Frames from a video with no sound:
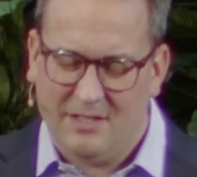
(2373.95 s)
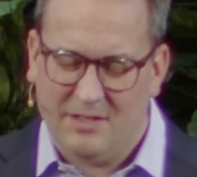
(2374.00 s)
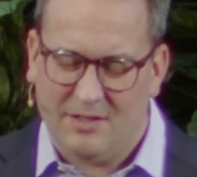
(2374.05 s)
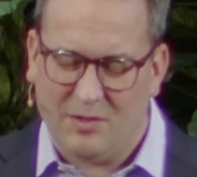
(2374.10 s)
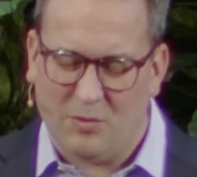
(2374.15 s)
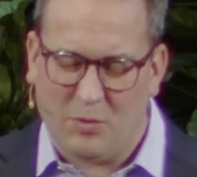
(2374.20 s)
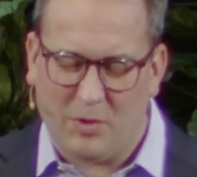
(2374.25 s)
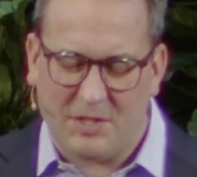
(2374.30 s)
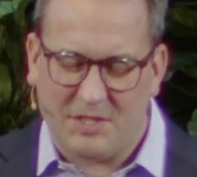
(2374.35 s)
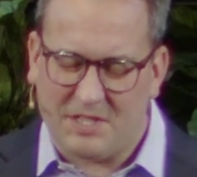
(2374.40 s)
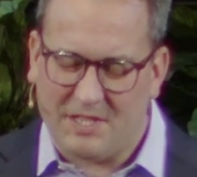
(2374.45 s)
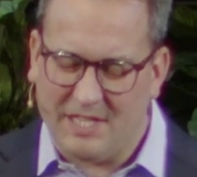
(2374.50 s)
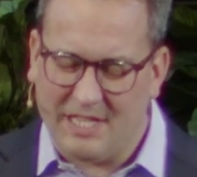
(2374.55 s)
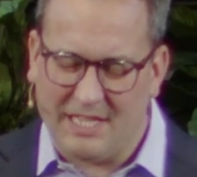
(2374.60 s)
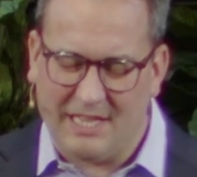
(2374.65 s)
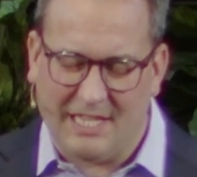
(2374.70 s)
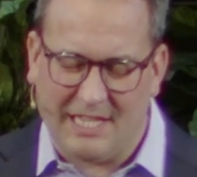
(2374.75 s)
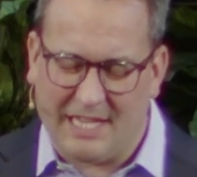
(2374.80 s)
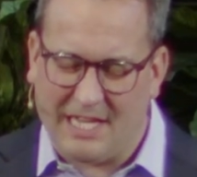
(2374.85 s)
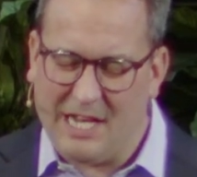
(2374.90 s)
The worst
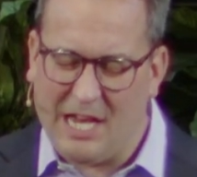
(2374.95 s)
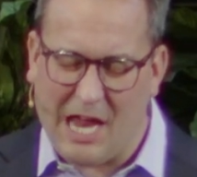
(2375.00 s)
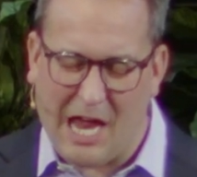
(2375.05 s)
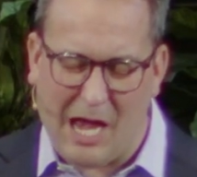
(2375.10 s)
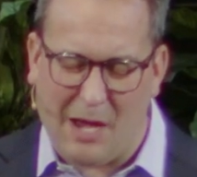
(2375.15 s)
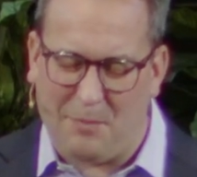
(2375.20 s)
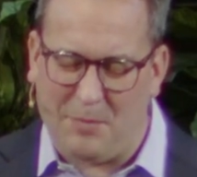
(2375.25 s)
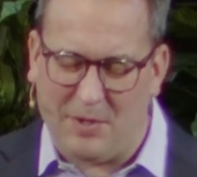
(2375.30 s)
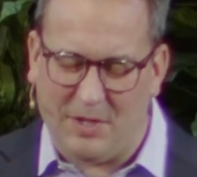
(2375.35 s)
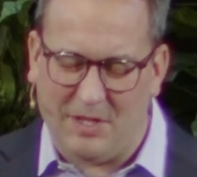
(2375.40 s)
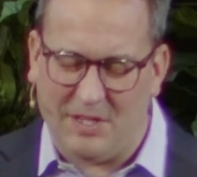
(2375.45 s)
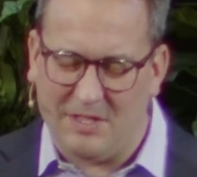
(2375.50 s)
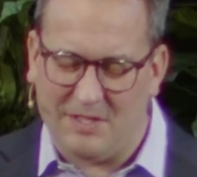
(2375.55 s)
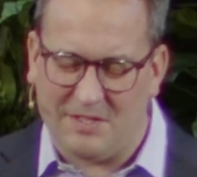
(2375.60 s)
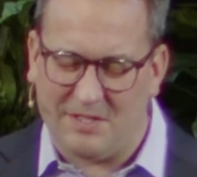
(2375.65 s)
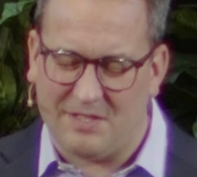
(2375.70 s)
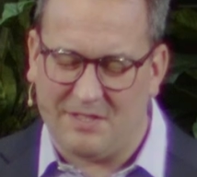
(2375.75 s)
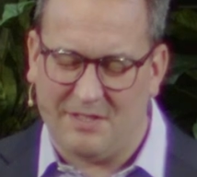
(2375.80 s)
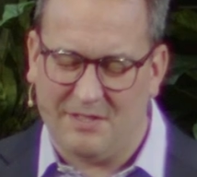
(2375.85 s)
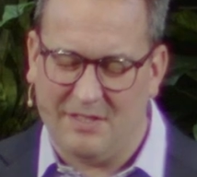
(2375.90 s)
thing that can happen
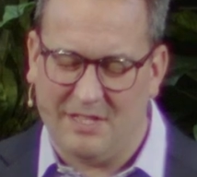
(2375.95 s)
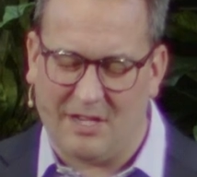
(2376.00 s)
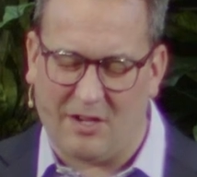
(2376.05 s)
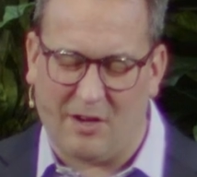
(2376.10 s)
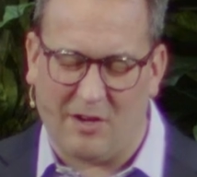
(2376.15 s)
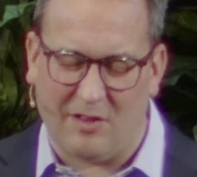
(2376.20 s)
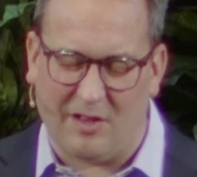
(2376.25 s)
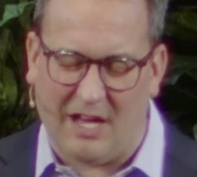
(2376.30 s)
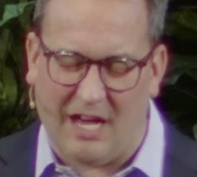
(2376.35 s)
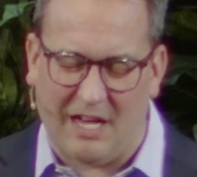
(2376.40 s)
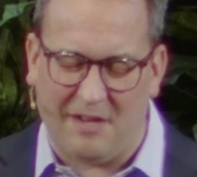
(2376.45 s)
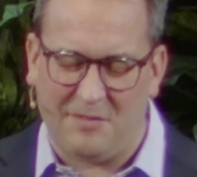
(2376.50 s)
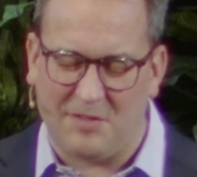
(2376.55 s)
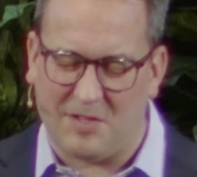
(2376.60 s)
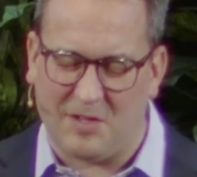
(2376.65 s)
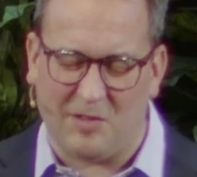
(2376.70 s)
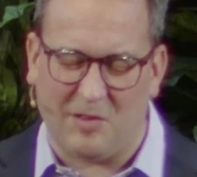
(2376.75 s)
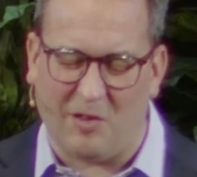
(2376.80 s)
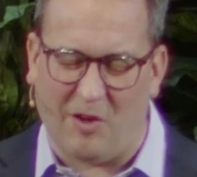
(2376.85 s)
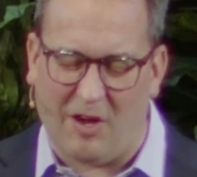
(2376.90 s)
is that our lives
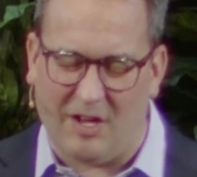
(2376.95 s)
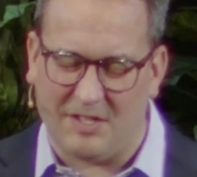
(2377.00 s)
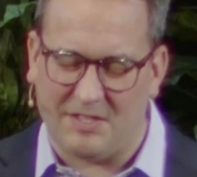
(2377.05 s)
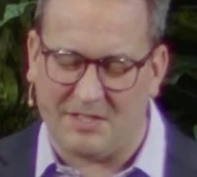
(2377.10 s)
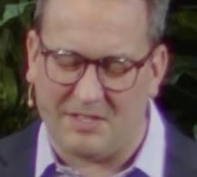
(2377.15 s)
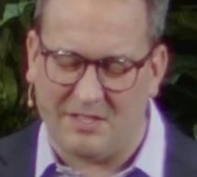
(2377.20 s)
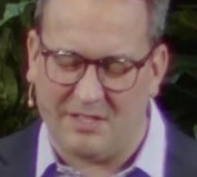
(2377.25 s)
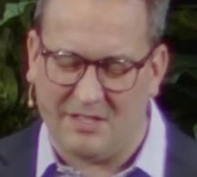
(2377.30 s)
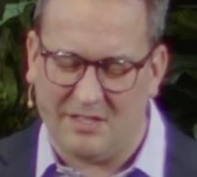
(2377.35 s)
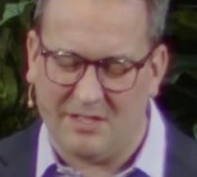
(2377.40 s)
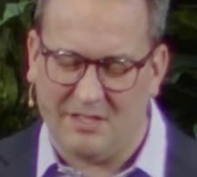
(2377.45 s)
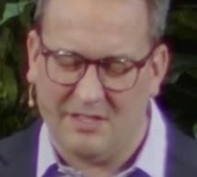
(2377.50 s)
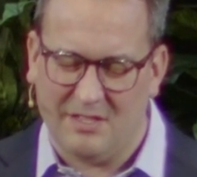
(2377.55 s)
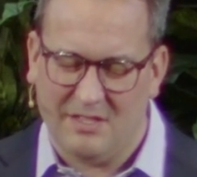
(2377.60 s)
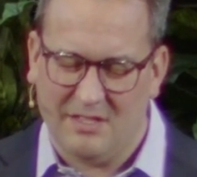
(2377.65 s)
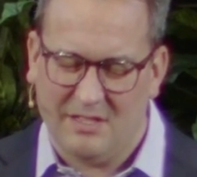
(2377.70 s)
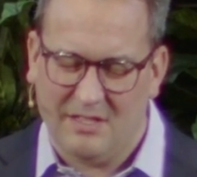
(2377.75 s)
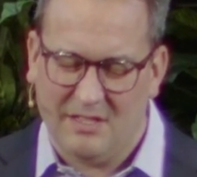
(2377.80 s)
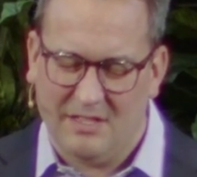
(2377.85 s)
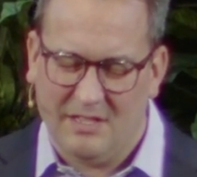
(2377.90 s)
are lost,
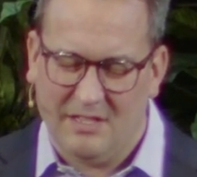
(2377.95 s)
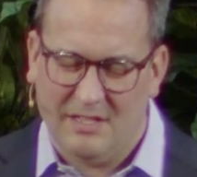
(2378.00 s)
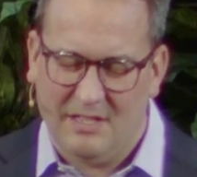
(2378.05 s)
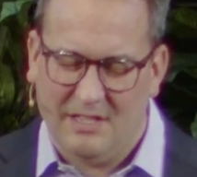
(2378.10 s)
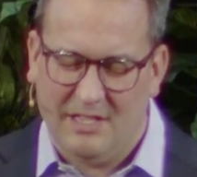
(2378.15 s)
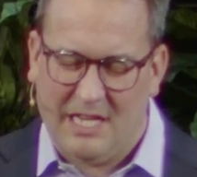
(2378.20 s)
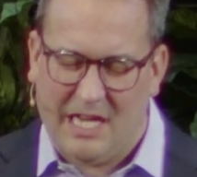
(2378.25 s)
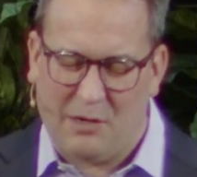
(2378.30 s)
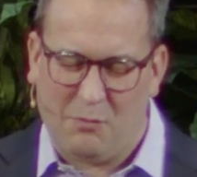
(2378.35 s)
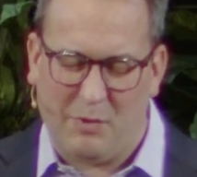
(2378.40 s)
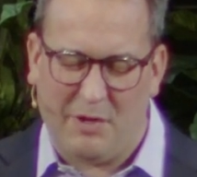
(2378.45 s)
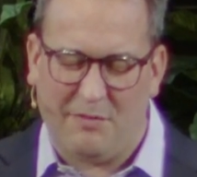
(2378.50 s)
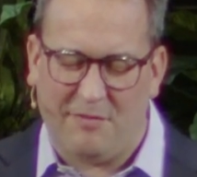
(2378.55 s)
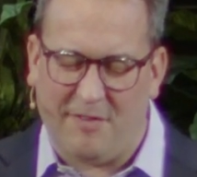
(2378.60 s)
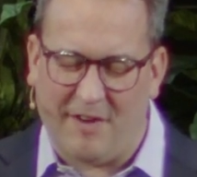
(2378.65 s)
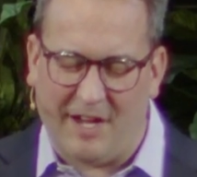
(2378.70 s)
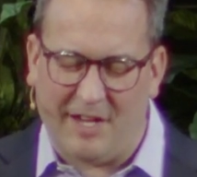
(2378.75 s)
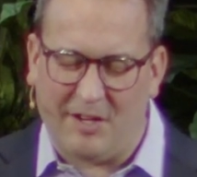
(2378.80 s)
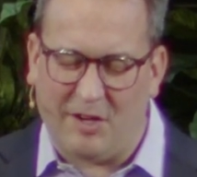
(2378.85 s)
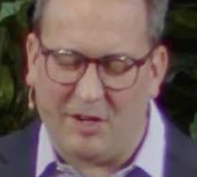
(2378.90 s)
and we
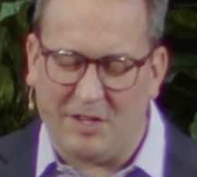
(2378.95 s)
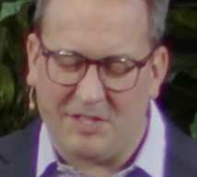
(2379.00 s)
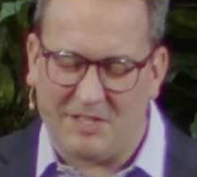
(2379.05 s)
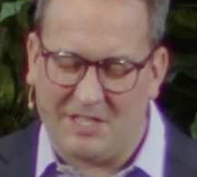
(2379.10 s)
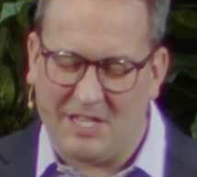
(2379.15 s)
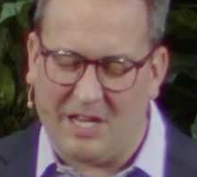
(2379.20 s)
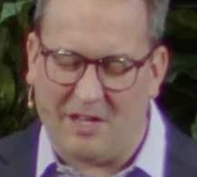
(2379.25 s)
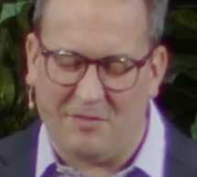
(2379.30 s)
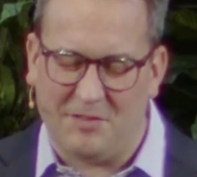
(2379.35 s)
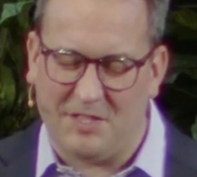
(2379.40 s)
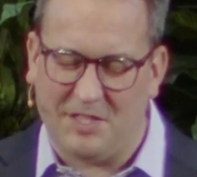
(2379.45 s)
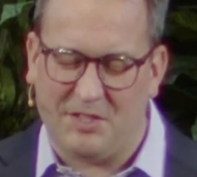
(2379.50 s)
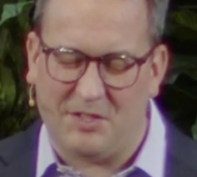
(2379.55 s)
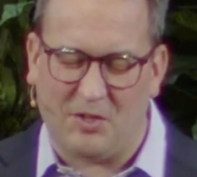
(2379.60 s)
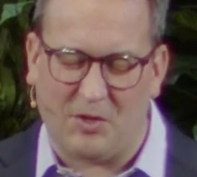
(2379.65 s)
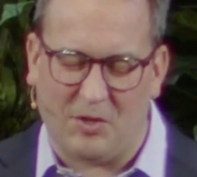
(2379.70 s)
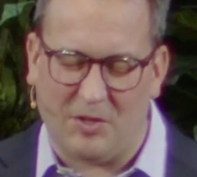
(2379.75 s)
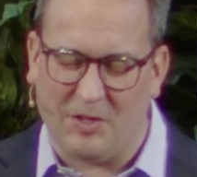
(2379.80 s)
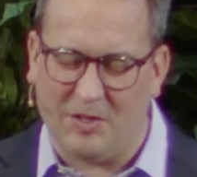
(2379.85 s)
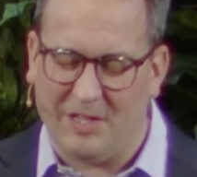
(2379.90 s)
find ourselves
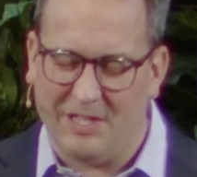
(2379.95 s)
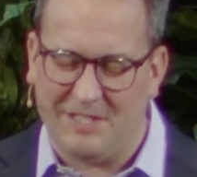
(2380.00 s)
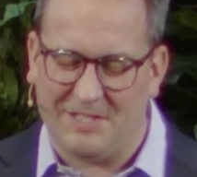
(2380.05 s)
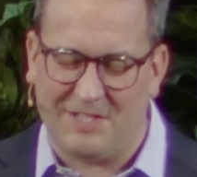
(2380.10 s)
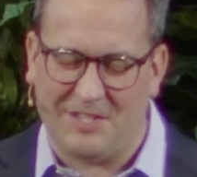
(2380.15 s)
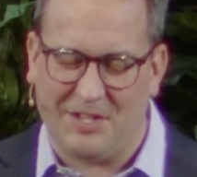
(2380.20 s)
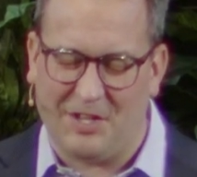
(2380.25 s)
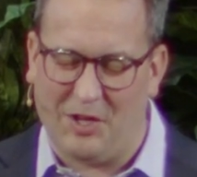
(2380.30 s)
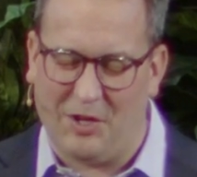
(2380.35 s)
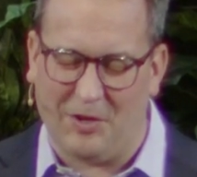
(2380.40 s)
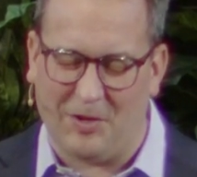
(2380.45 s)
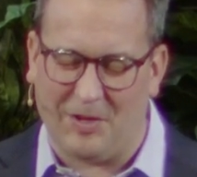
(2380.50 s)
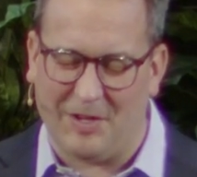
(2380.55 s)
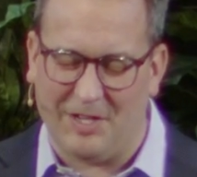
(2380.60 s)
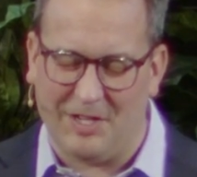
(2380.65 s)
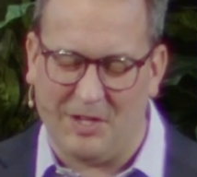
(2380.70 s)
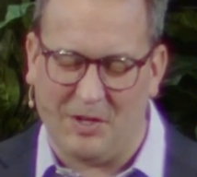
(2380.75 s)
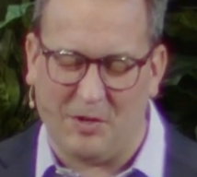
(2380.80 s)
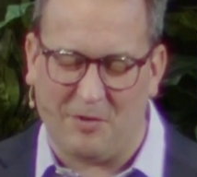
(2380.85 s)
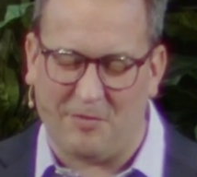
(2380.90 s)
eternally secure
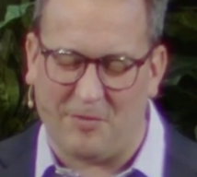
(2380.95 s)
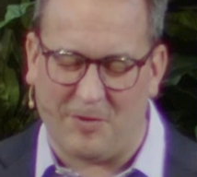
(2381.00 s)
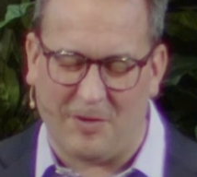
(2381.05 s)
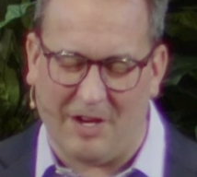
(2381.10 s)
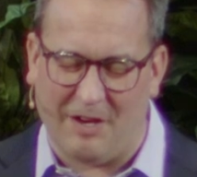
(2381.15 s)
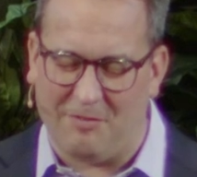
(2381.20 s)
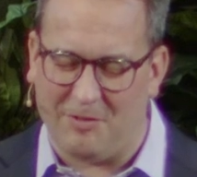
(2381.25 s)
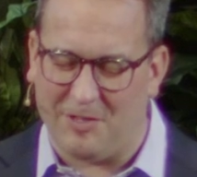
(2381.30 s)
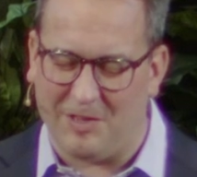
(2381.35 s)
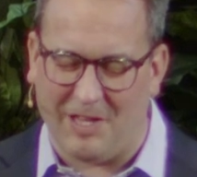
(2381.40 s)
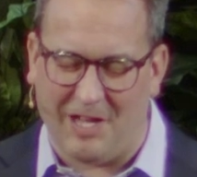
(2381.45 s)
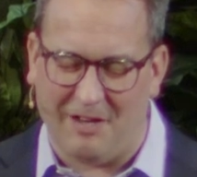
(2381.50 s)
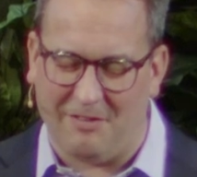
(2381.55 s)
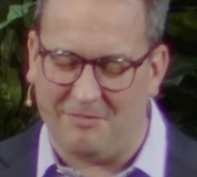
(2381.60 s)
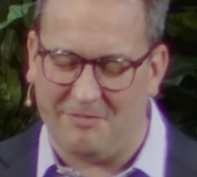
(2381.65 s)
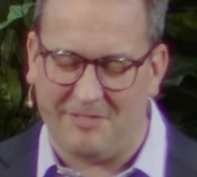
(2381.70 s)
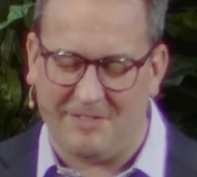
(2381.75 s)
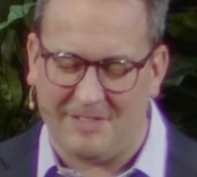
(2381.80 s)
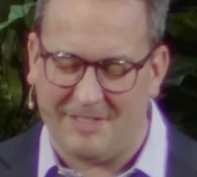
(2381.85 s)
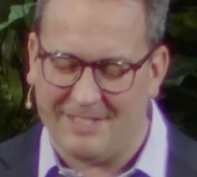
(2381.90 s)
in your forever
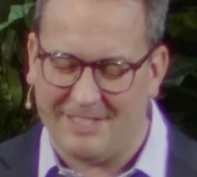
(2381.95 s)
love,